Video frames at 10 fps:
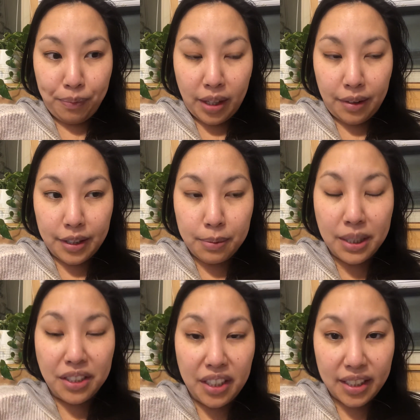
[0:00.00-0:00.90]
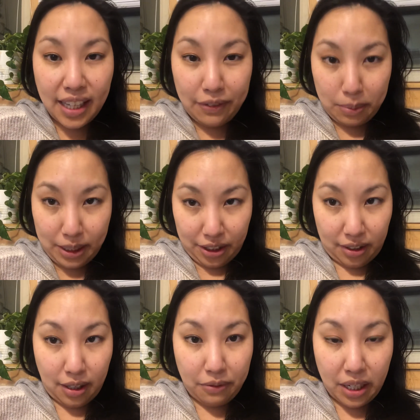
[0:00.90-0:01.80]
This one does have a bunch of
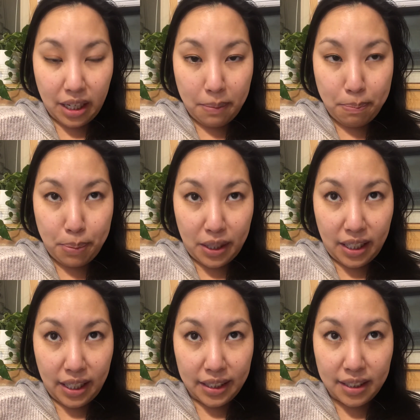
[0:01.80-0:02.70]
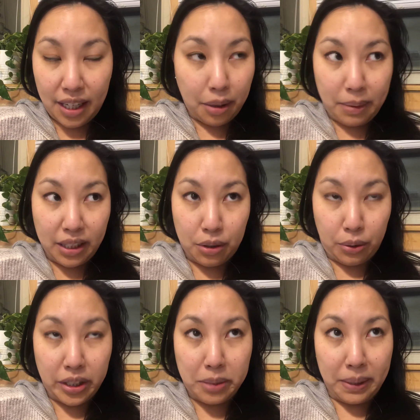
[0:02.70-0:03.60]
stuff in it, but it's not the best
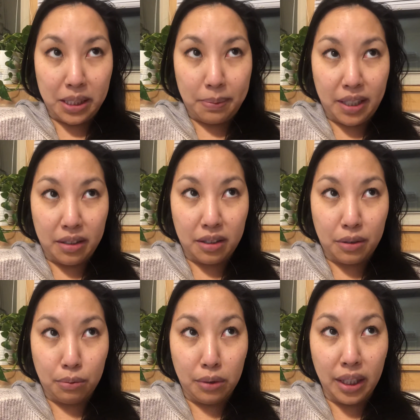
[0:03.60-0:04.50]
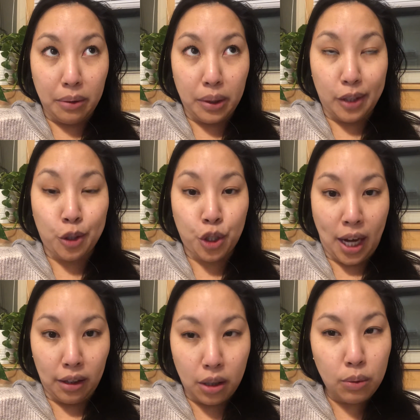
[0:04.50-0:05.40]
storage space because it's really
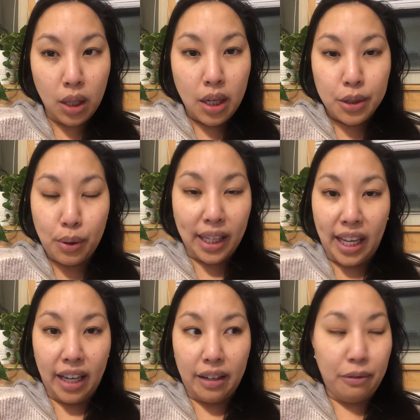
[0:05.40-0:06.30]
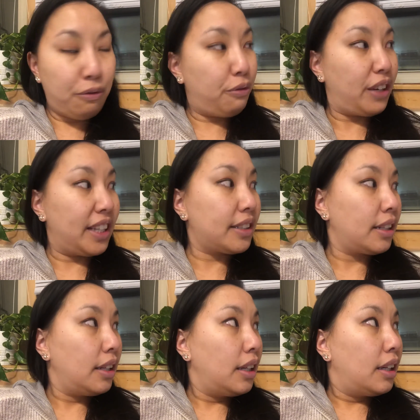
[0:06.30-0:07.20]
shallow. So I can't fit
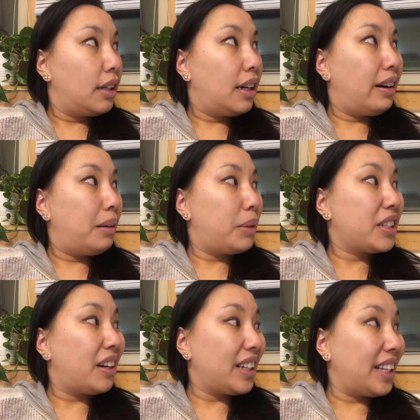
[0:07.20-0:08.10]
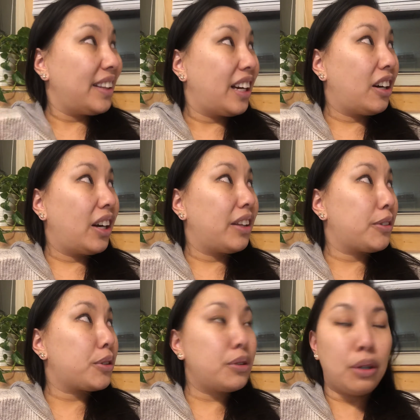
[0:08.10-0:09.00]
a ton in there, and
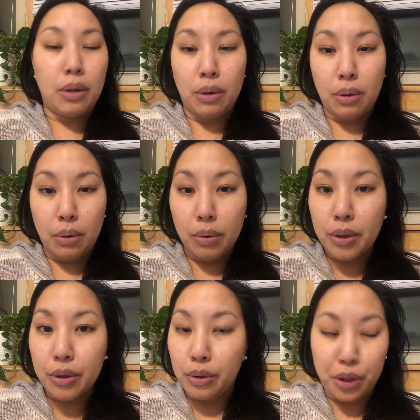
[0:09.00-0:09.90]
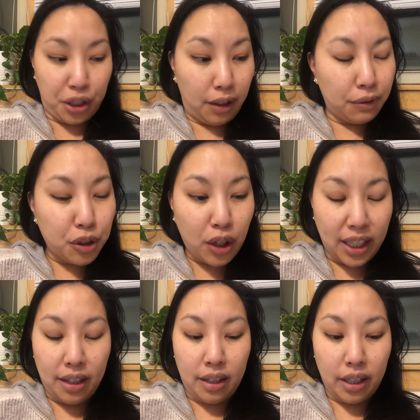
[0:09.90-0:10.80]
there's no shelves or
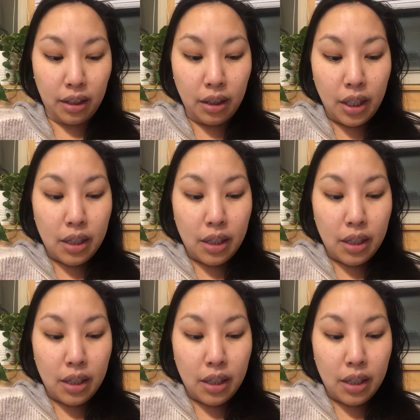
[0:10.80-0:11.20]
anything.